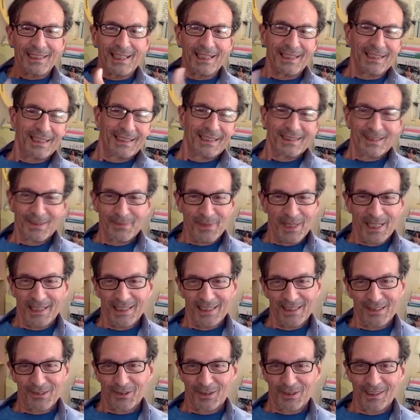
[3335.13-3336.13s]
I had to
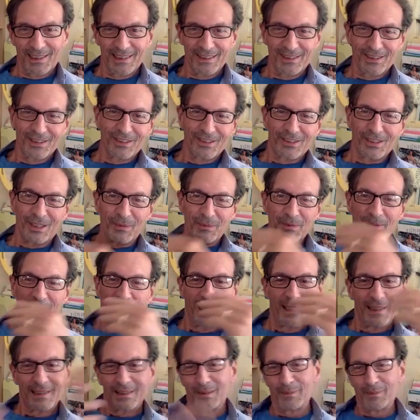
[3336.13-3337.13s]
manage relationships.
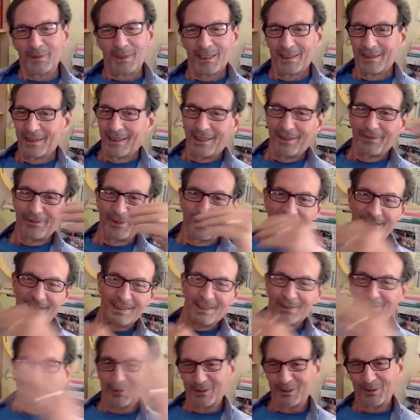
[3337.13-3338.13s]
I had to be in love in a
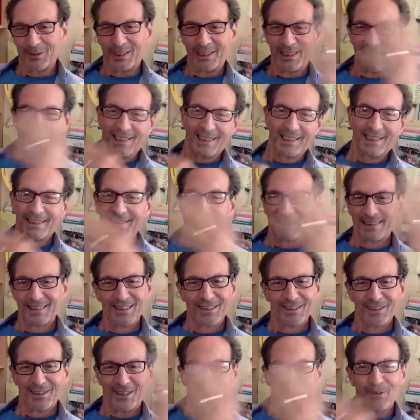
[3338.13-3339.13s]
different way. I had,
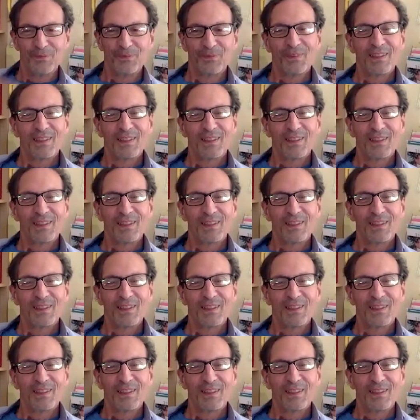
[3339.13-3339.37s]
you know,